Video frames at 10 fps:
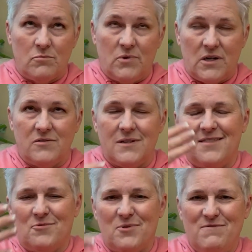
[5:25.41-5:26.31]
what are that,
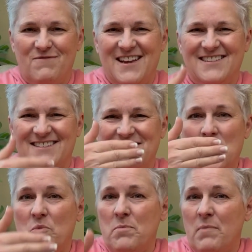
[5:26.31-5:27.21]
3 phases,
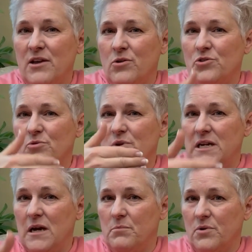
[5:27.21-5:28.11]
we might go through a
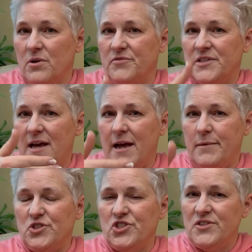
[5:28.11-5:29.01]
number of
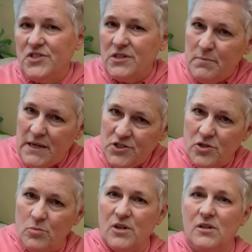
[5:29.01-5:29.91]
times just to make
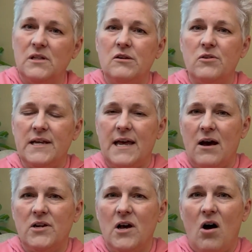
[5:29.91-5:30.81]
sure we're clearing
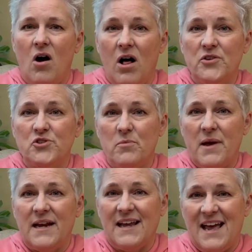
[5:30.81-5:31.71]
out all the
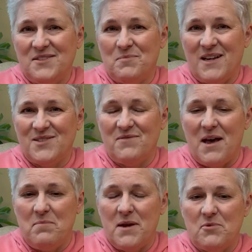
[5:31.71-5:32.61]
traumatic aspects of
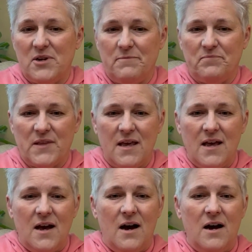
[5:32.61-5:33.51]
that memory.
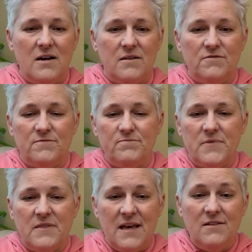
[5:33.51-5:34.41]

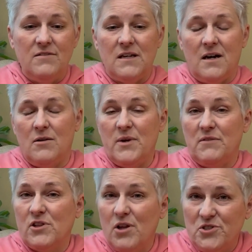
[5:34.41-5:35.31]
Then we
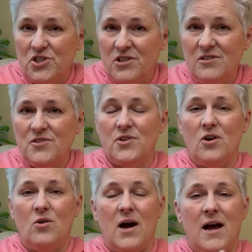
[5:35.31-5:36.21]
have closure,
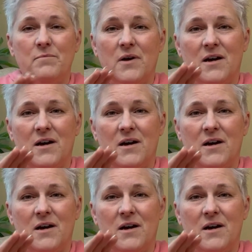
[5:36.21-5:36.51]
so I